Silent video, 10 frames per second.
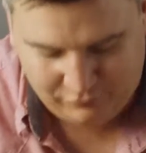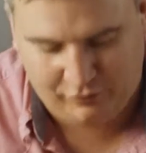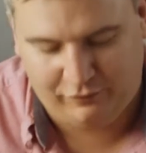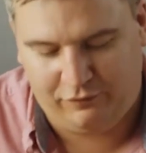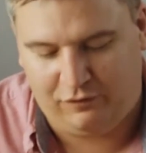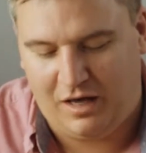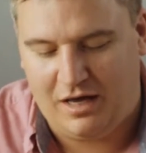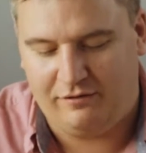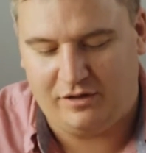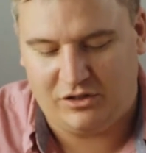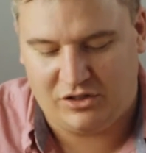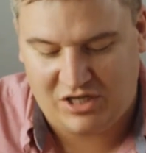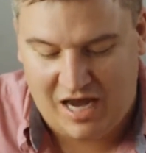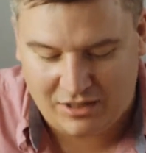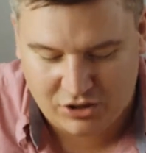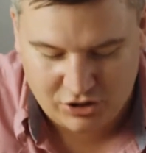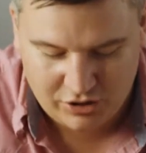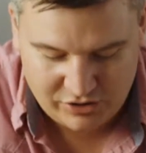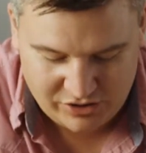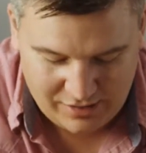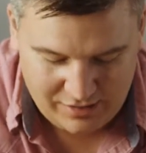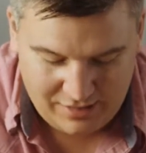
full of flavors, textures.